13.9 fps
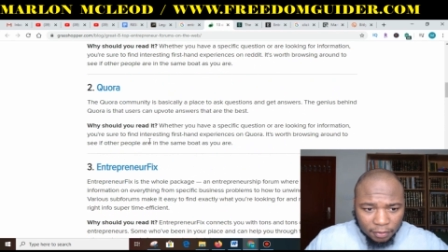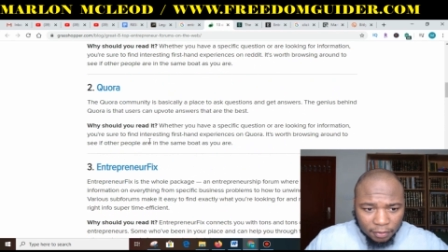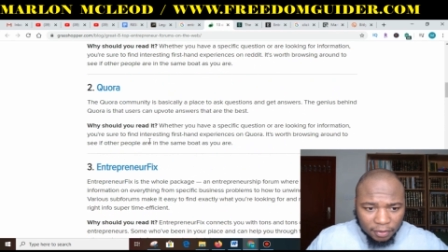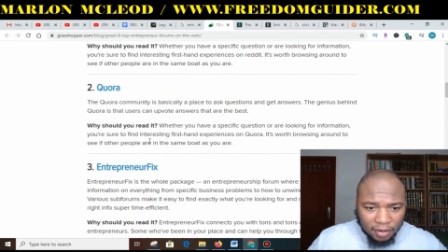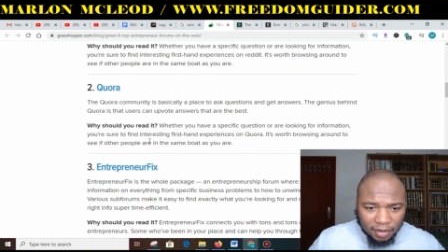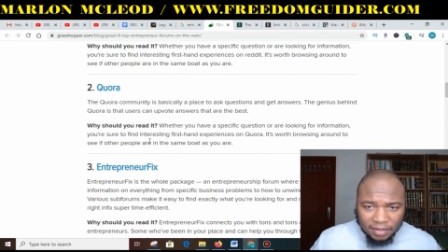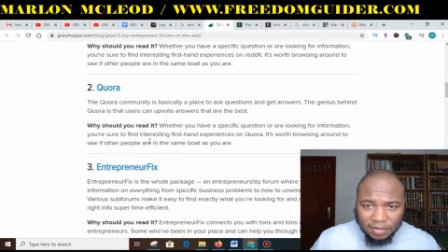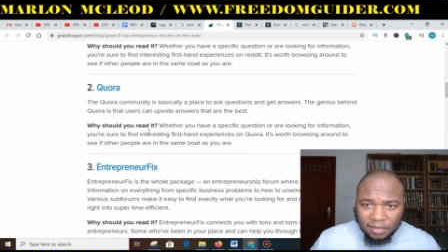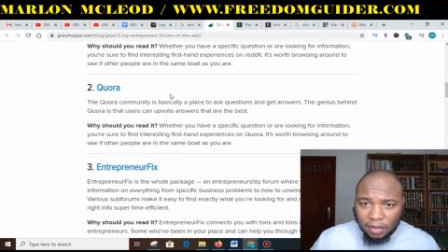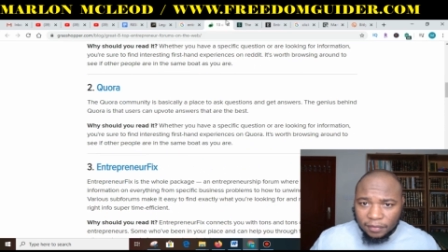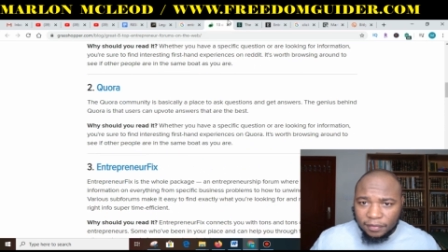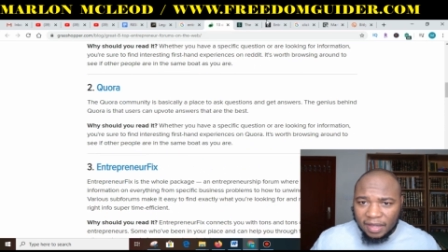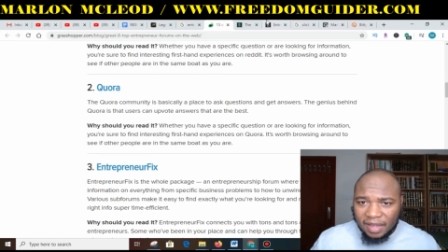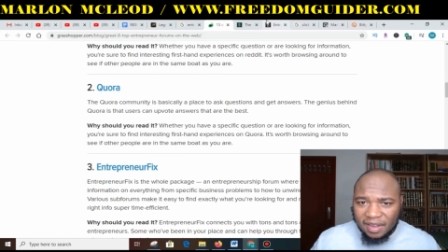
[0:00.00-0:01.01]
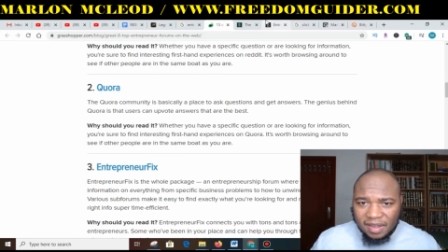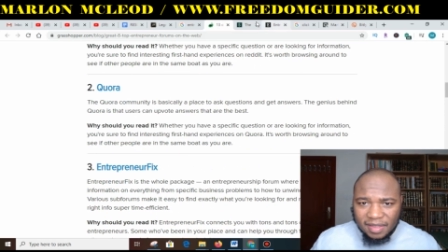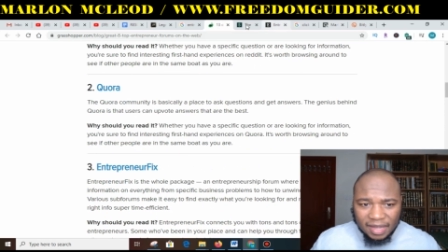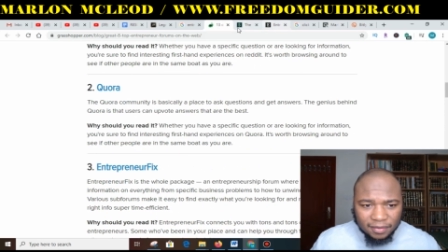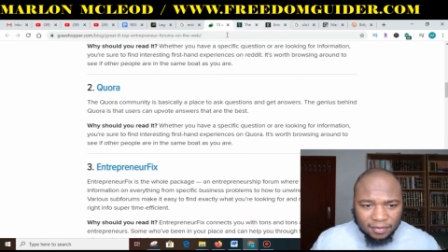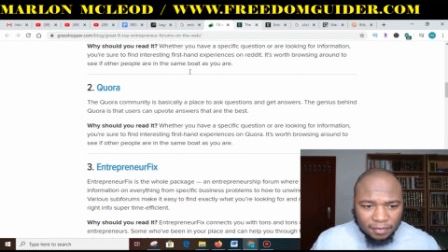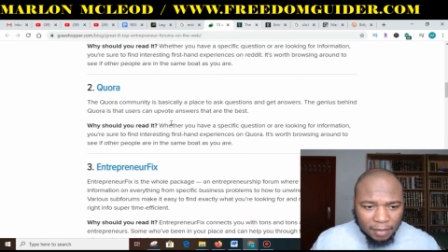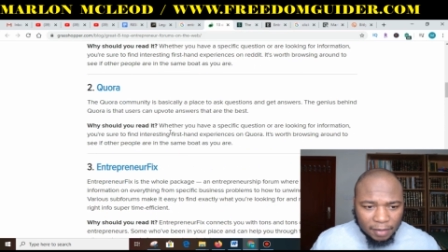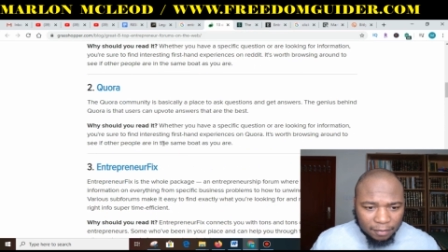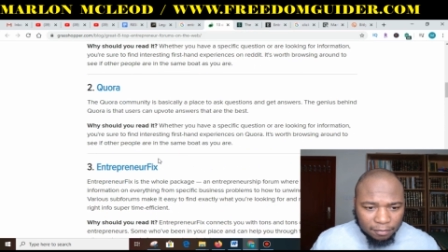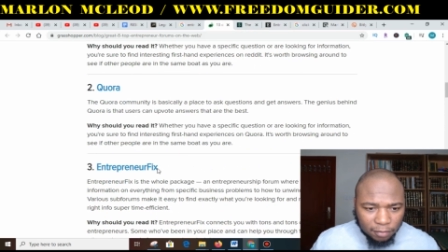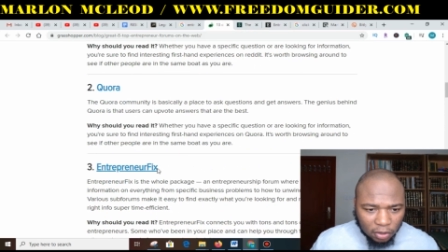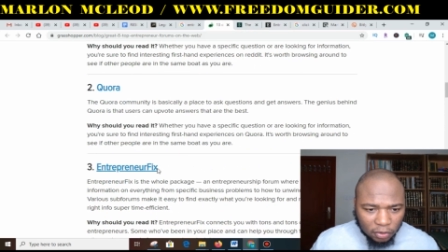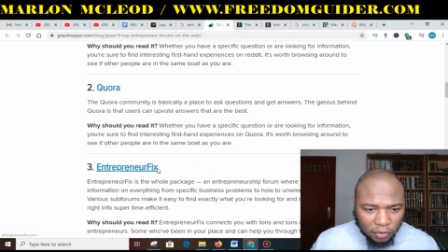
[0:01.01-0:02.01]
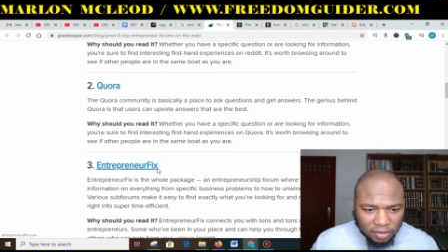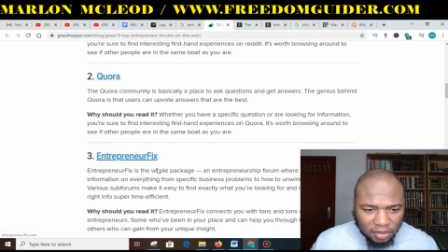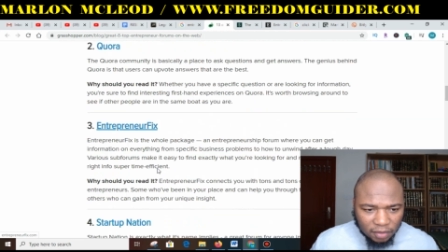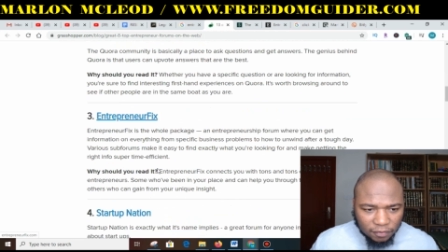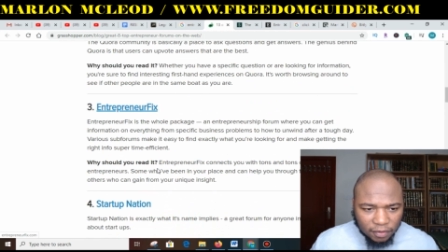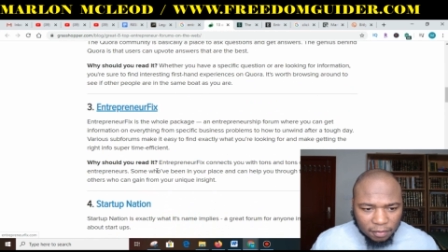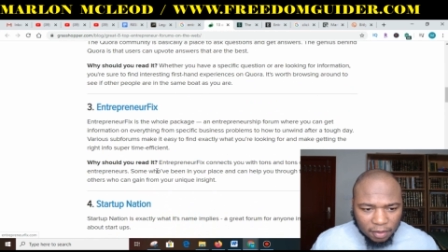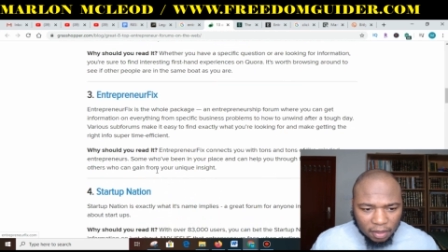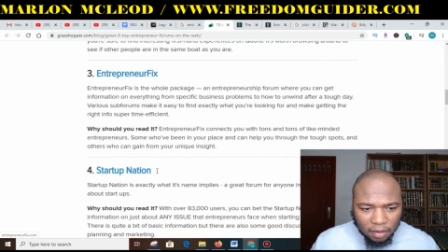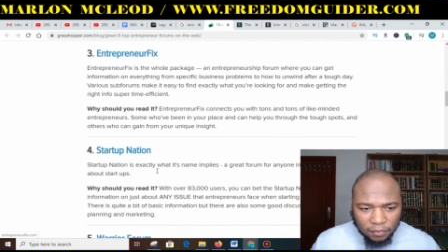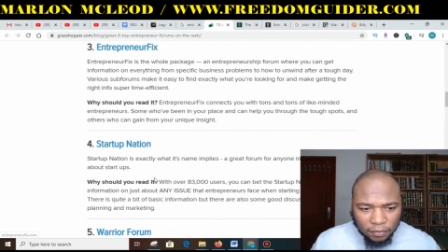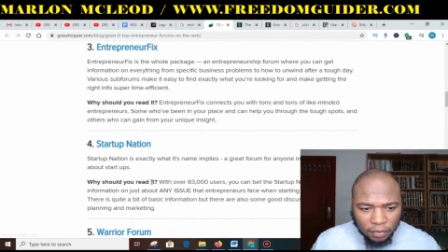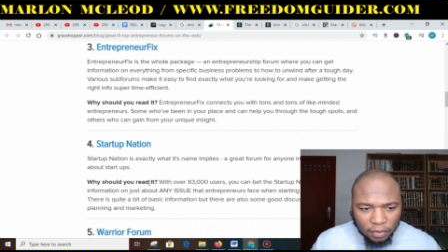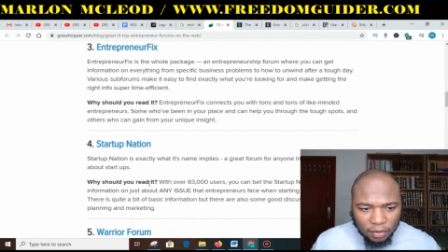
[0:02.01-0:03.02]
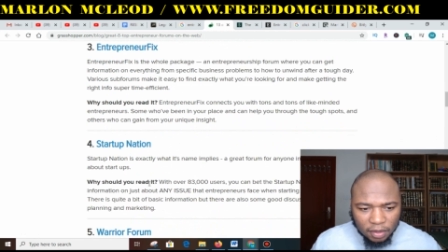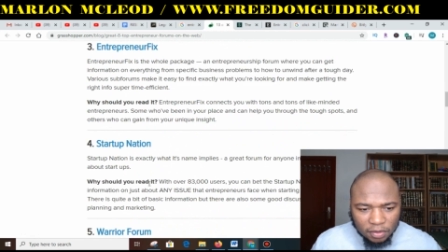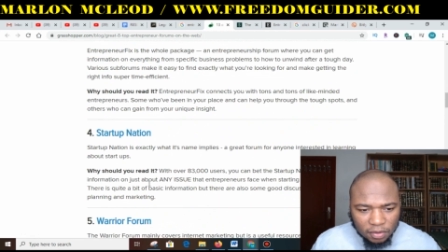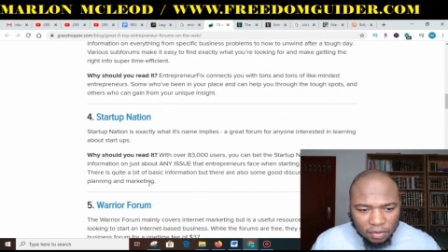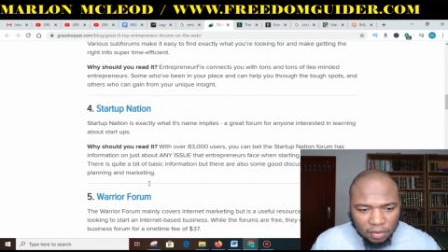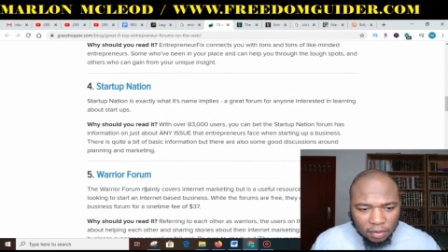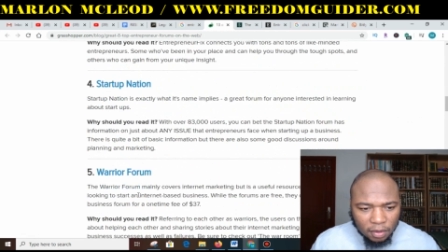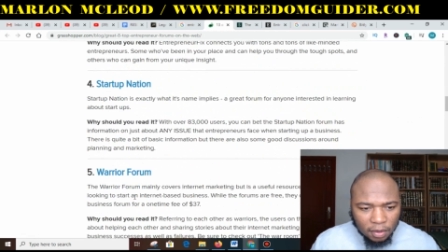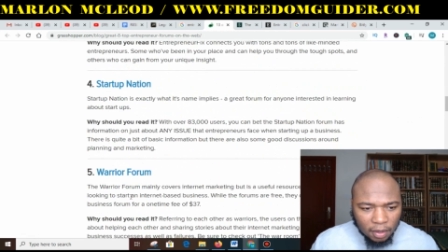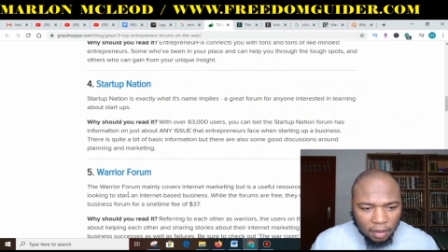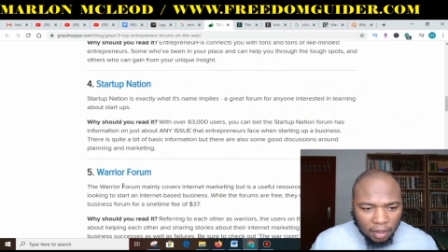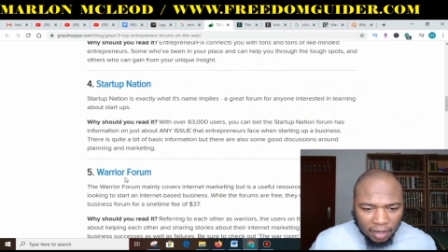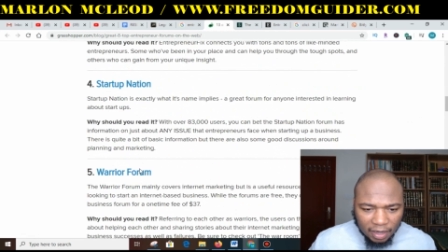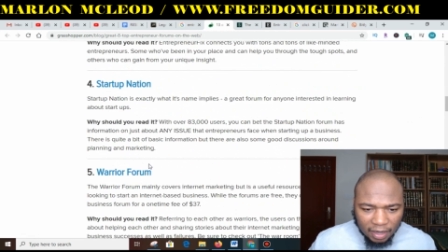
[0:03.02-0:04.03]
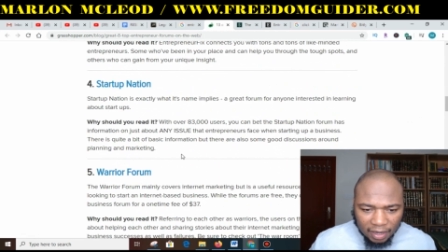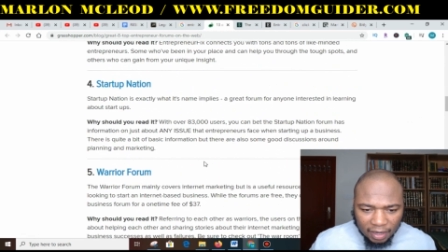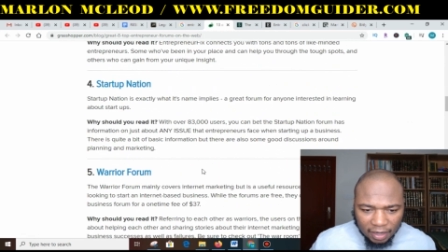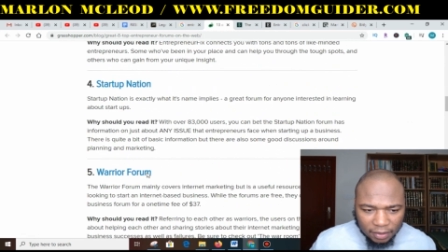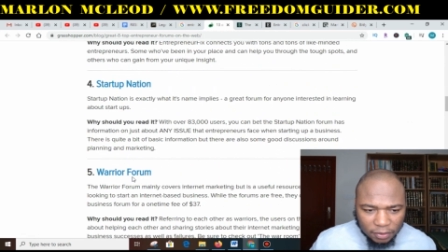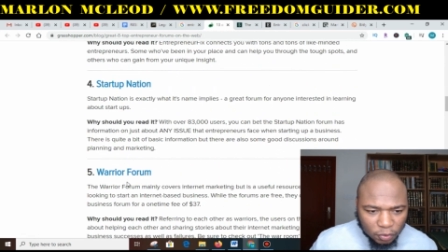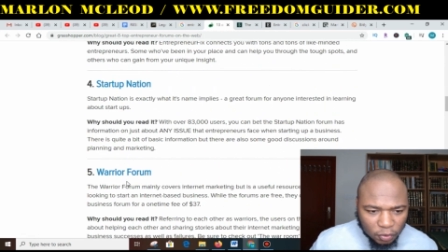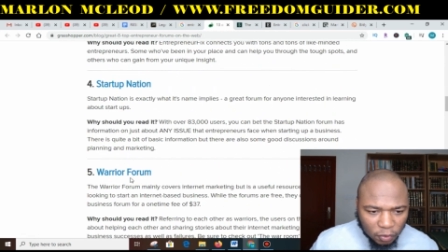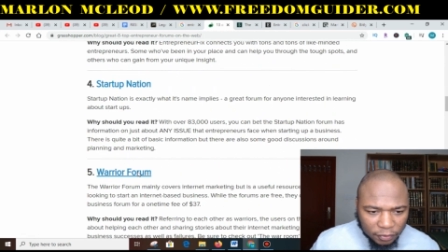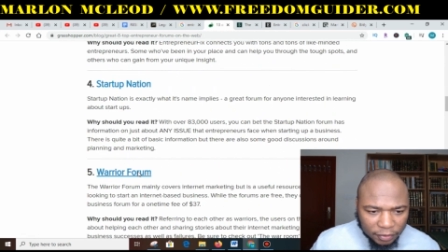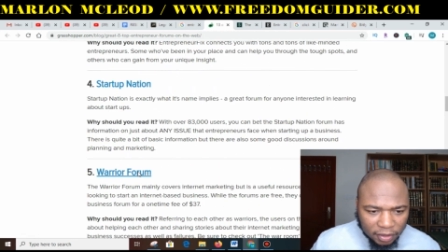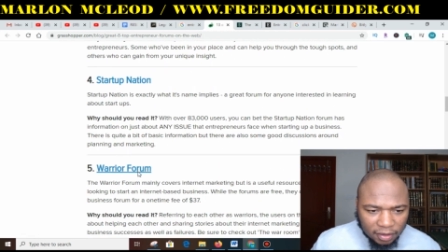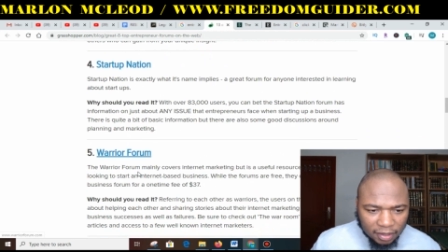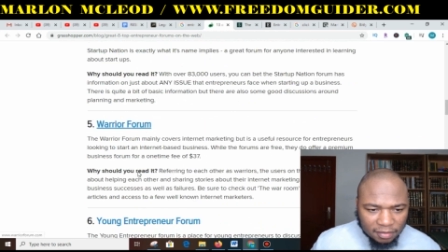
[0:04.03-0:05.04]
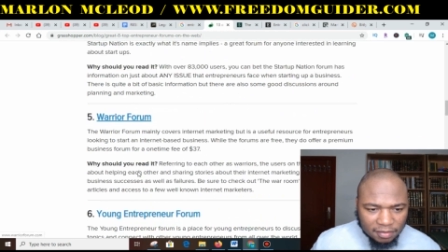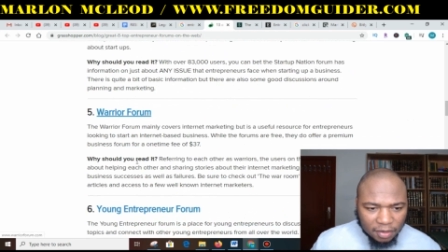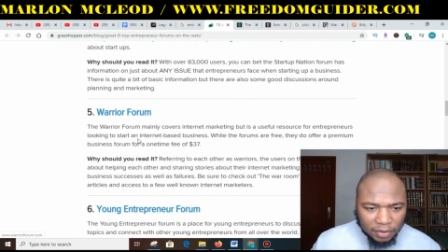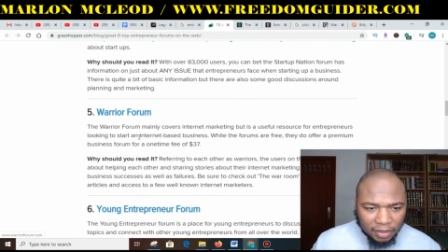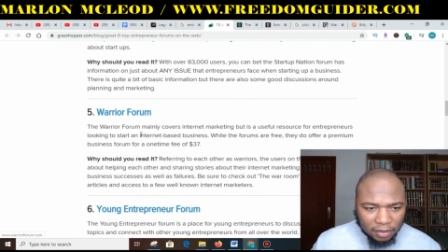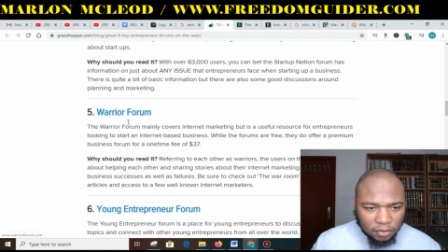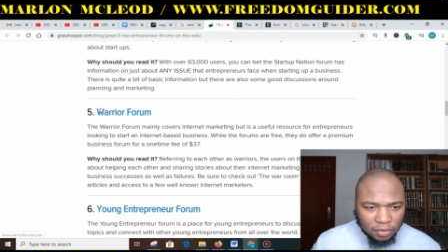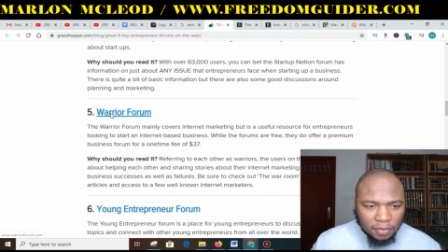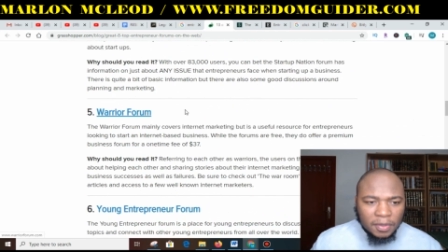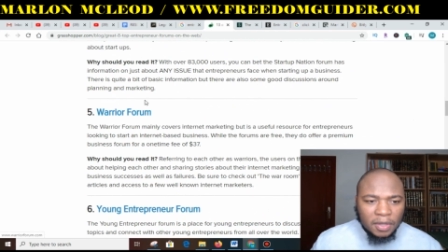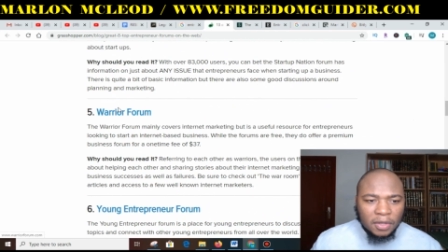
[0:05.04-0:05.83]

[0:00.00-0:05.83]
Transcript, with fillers: regardless of the headache that my blocker is giving me for this tutorial that I would like to.